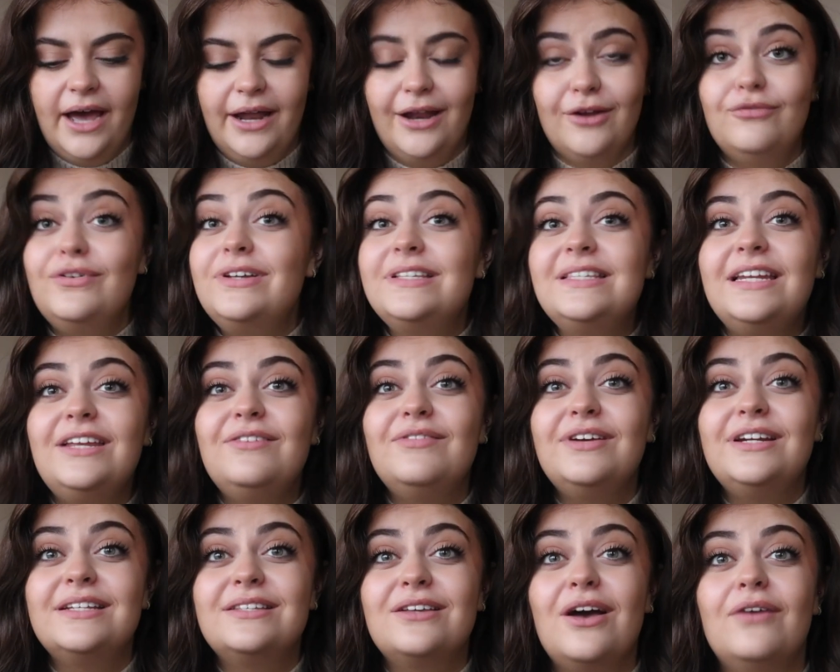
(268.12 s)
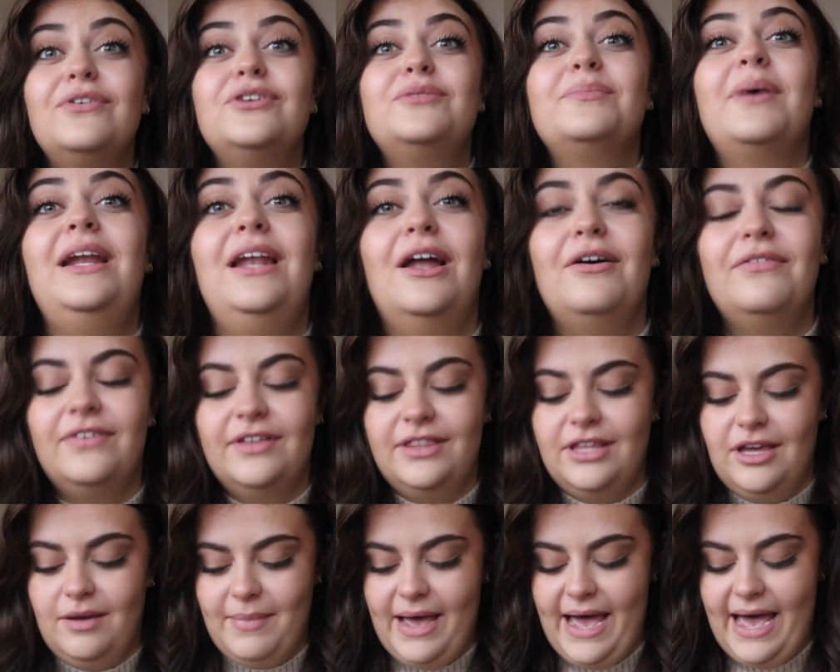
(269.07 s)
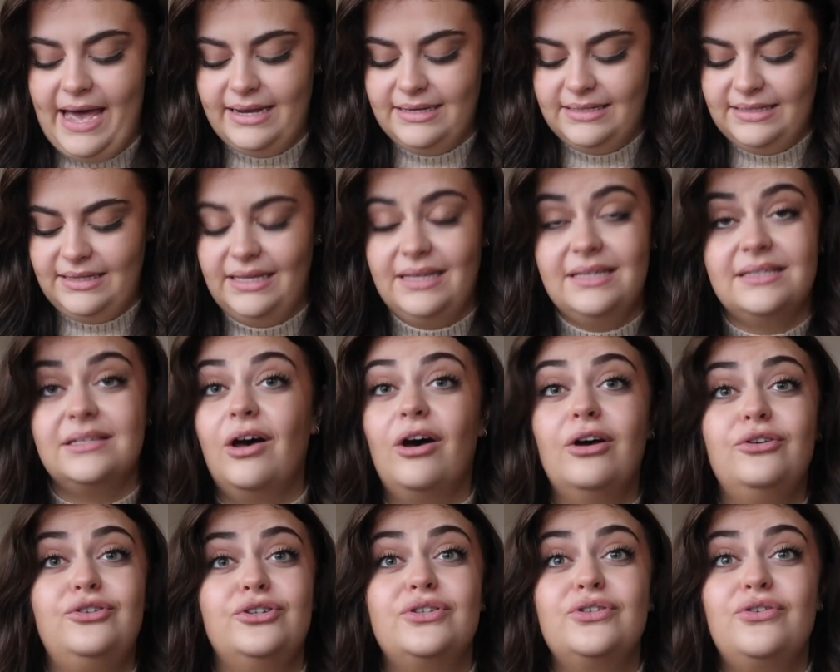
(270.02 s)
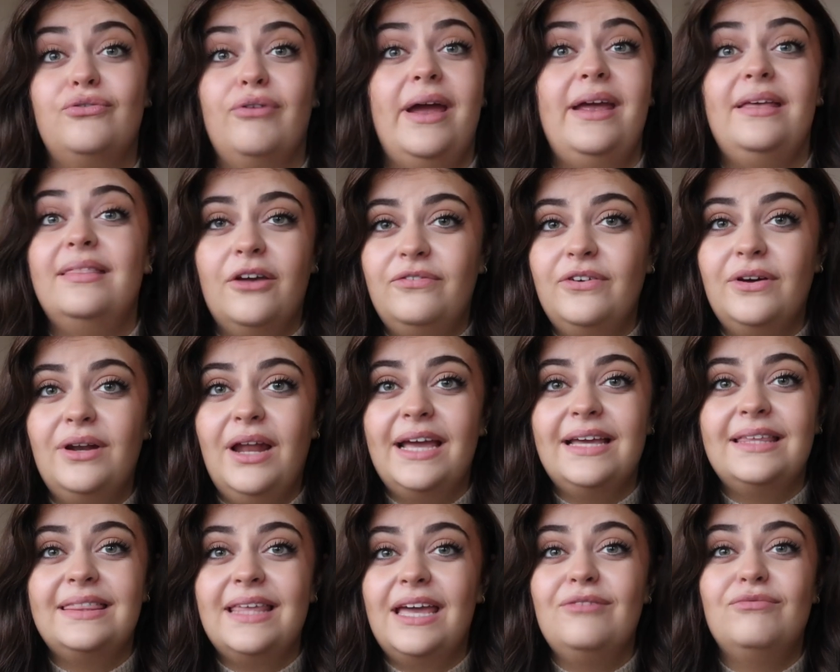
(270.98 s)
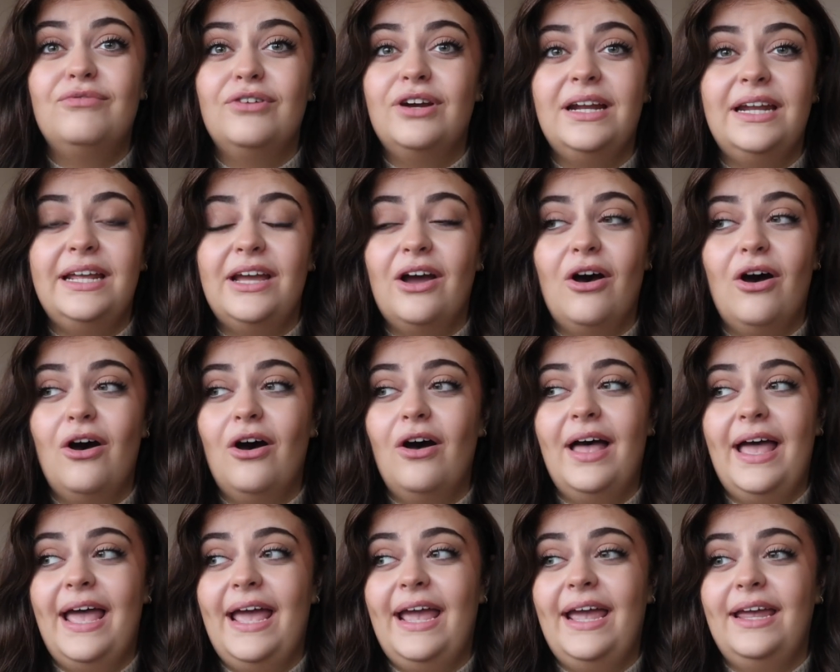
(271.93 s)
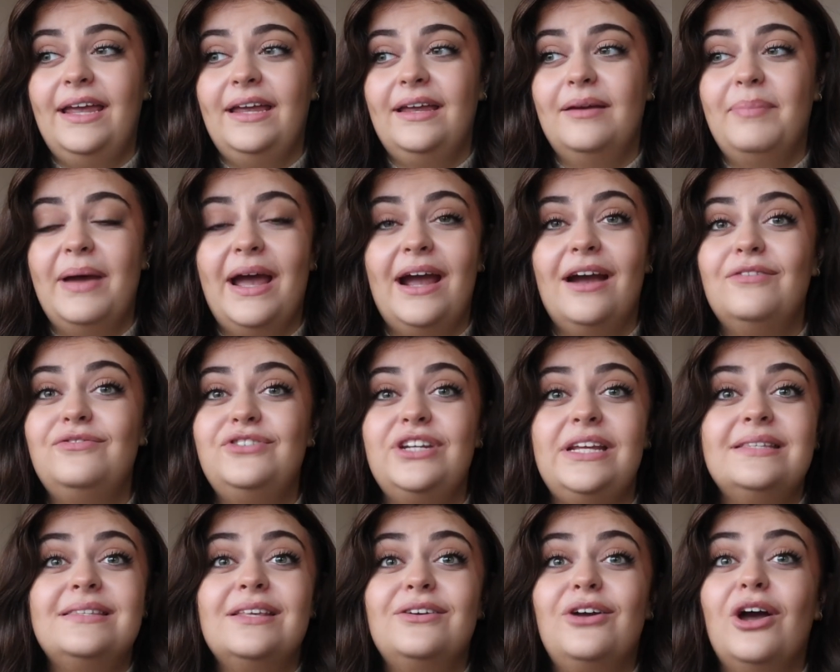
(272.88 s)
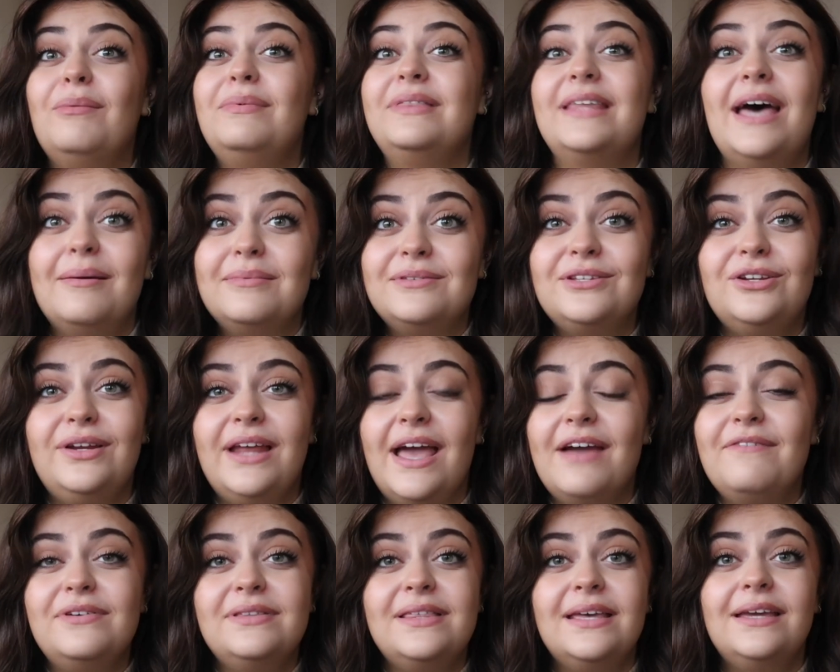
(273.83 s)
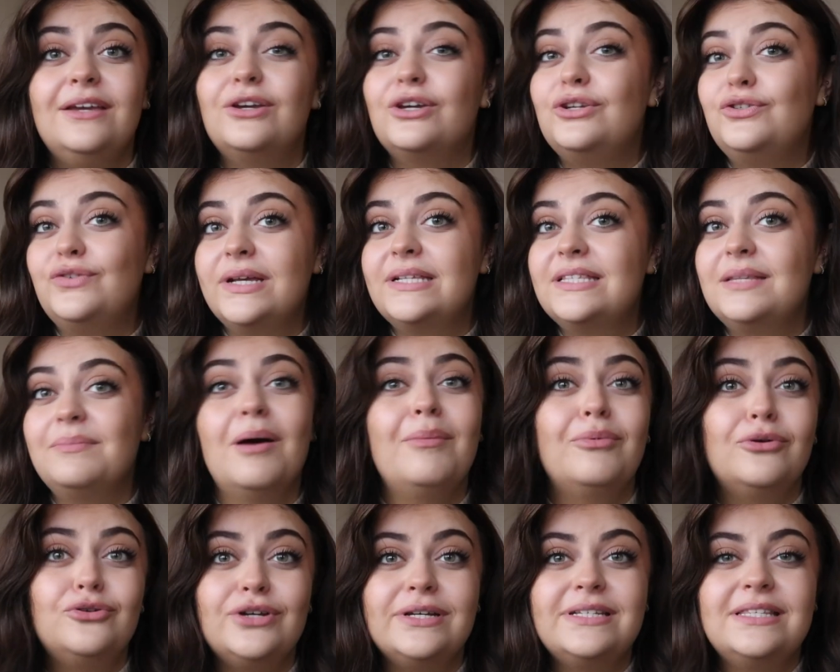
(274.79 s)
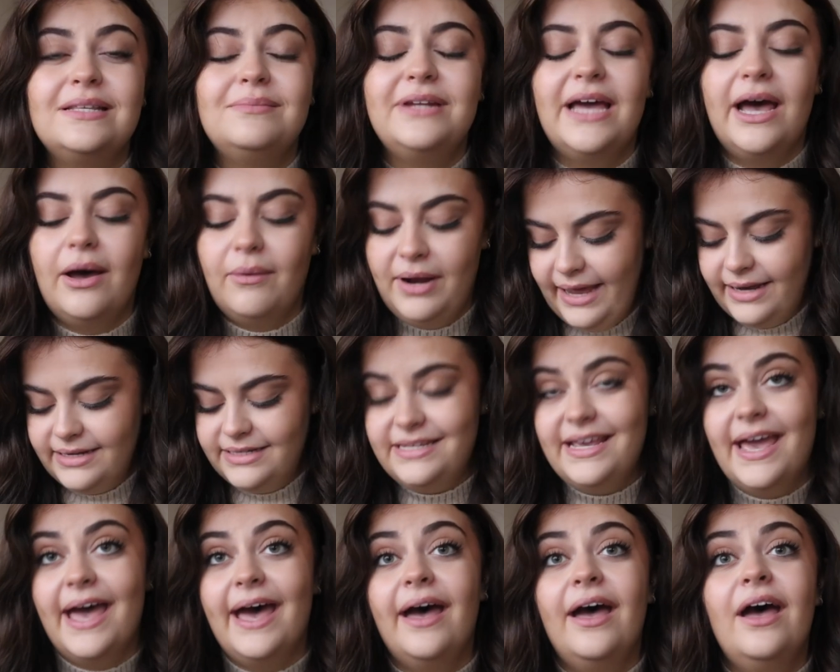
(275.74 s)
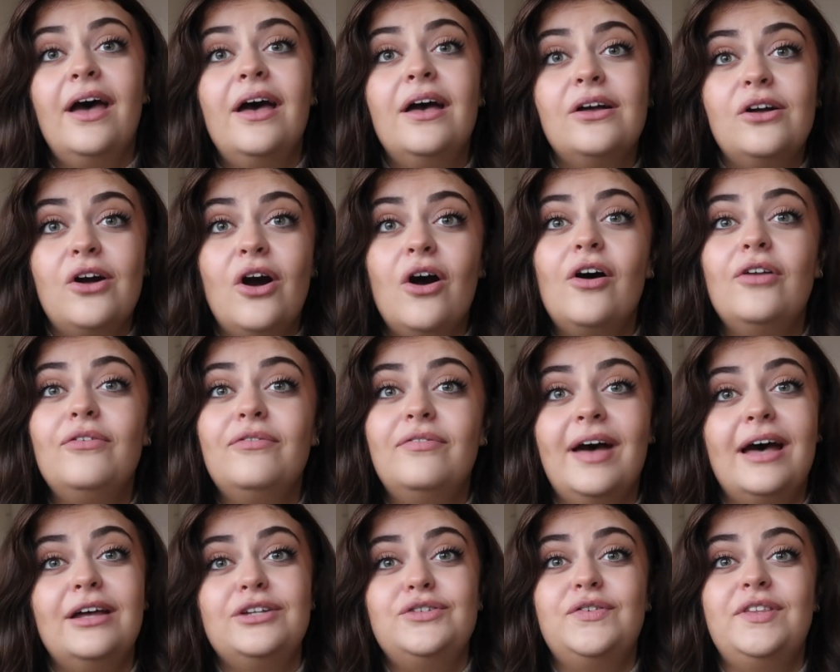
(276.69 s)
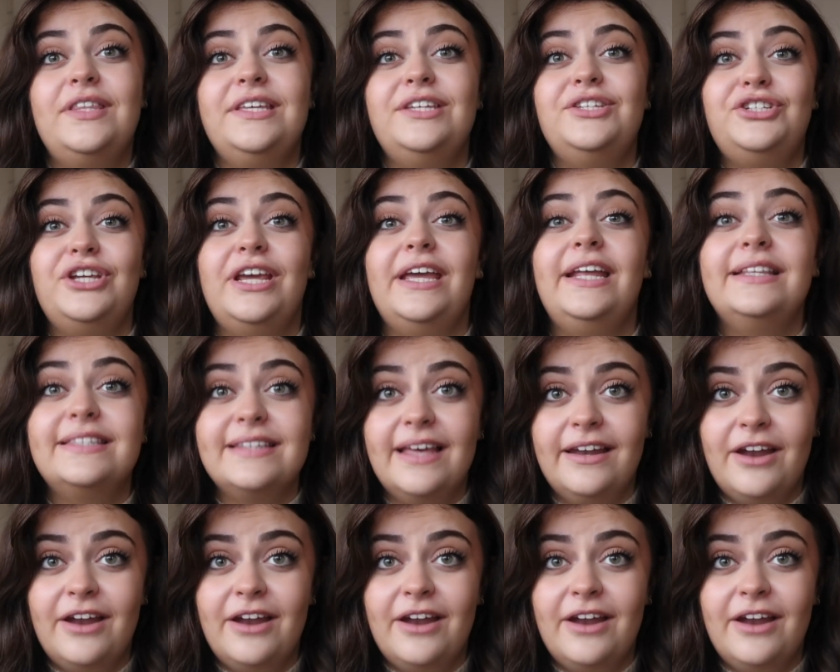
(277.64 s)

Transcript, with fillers: And I've recently rediscovered my love for them and these are just great. I feel like they really are a pair of jeans that go with absolutely everything. You can dress them up or dress them down. And yeah, can't vouch for these jeans